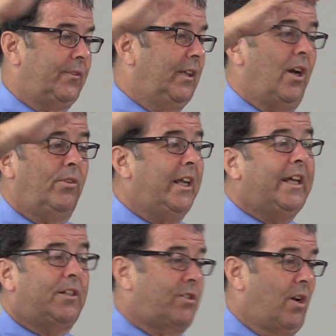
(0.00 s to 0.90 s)
You don't
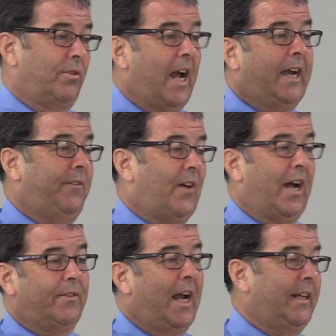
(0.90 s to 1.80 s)
need to show
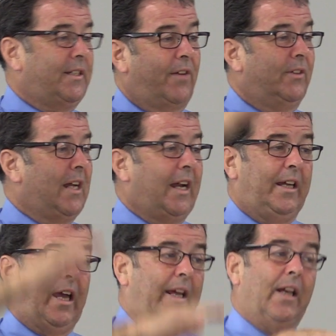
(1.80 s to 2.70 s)
95, 97,
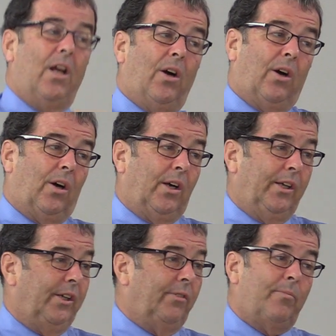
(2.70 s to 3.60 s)
98. Or
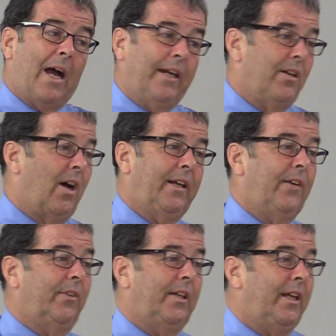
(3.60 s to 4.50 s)
you might not
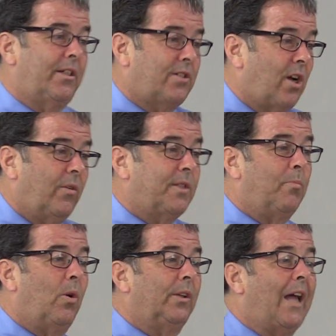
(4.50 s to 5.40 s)
even need to show it's
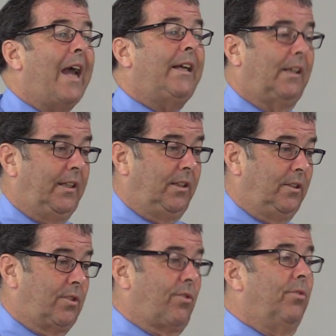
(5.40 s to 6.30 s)
more likely
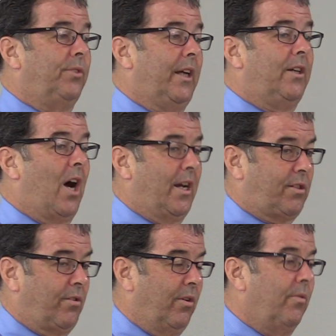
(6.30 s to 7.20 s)
true than not
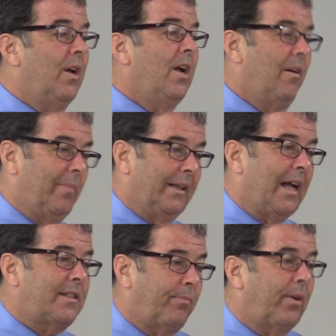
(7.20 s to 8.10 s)
true. But
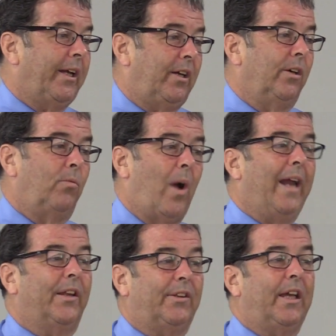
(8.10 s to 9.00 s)
that's a pretty good way
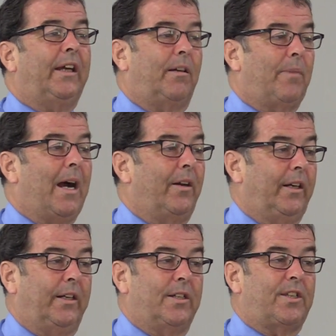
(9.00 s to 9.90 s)
to think about
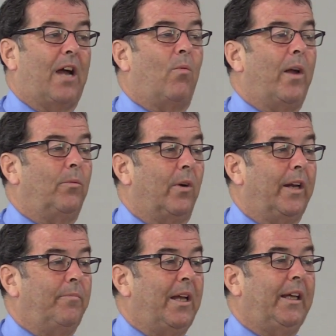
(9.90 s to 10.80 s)
it, is that when we're
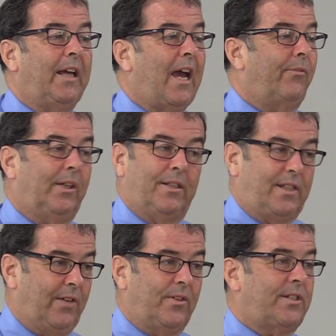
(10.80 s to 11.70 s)
admitting evidence,
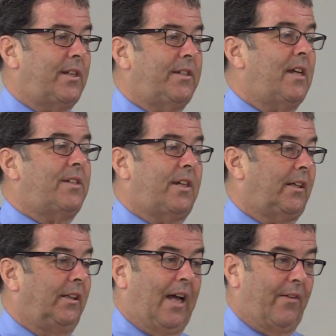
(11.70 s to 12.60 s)
even
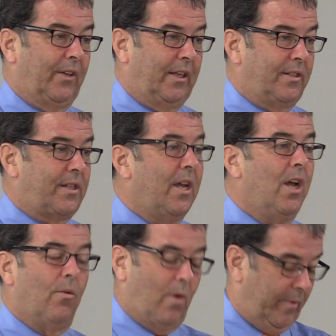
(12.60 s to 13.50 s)
statistical evidence,
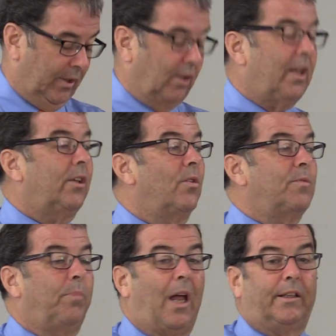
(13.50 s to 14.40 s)
when we looked at those
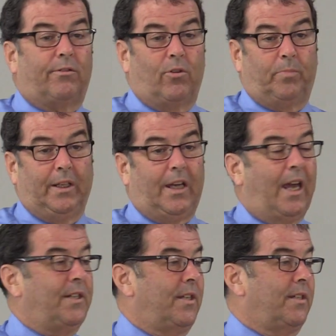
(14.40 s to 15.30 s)
blood grouping
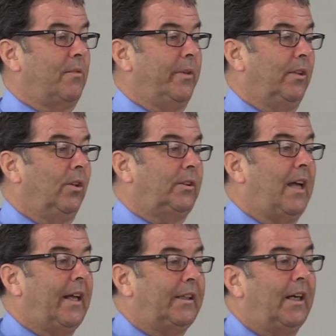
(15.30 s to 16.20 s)
cases and we looked
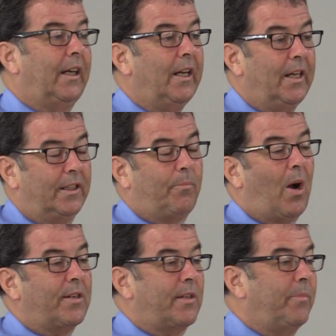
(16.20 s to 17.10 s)
at the
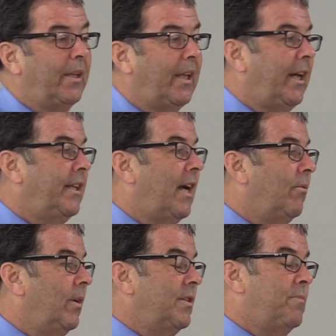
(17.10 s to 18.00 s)
possibility that
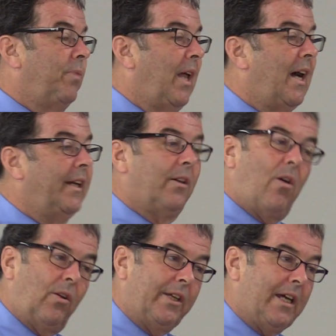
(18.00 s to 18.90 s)
was blood and
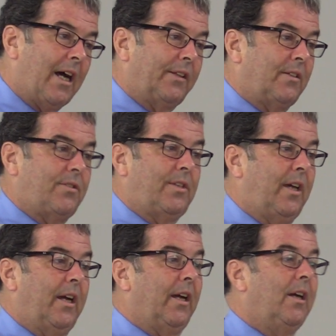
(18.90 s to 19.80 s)
all the others
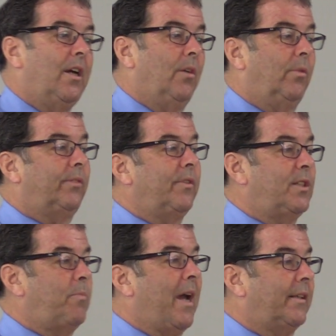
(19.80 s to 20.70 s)
there with
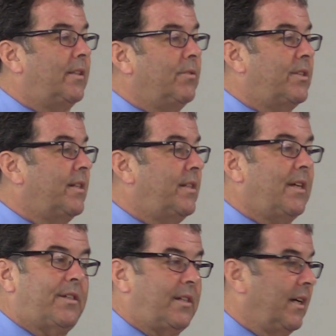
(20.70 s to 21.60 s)
respect to
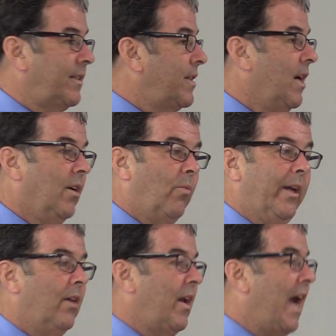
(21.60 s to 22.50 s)
statistics, we
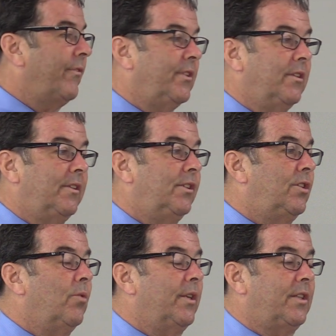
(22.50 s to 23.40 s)
don't have to
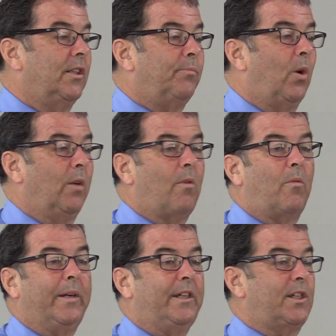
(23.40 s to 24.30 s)
do it to the point where
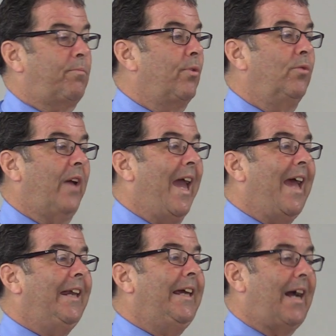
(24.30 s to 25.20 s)
we disprove
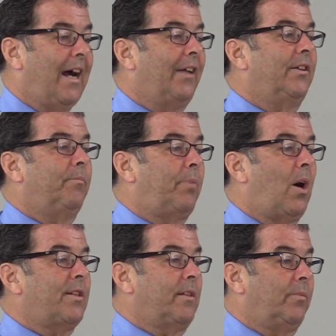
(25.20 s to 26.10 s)
any other
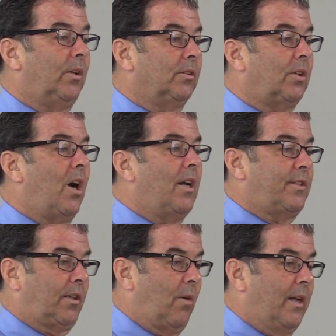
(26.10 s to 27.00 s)
possible
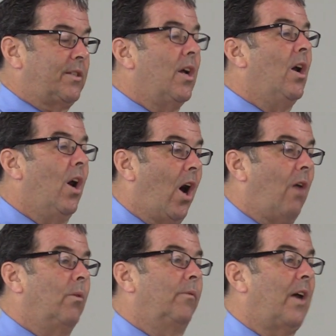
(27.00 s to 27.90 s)
consequence.
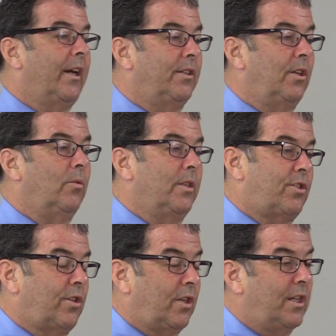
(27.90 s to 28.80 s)
All we've got to do
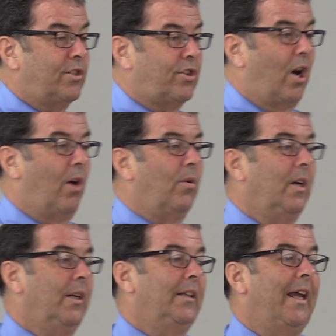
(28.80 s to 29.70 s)
is show
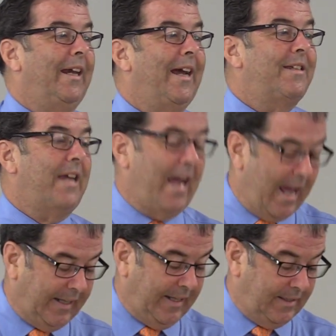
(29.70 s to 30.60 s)
that it has
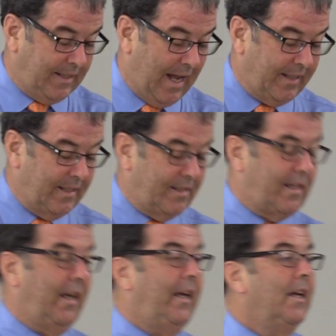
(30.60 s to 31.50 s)
any
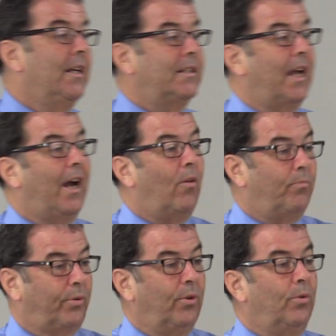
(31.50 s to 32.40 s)
tendency to
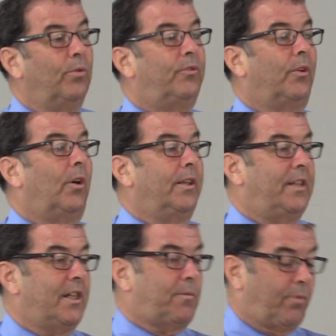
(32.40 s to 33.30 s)
help prove or
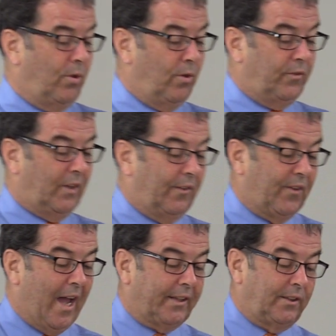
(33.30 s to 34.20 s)
disprove a
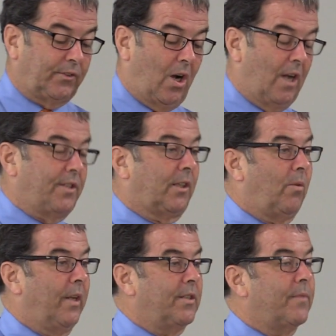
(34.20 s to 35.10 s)
fact of
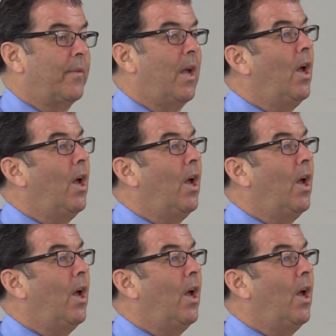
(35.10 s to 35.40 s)
consequence.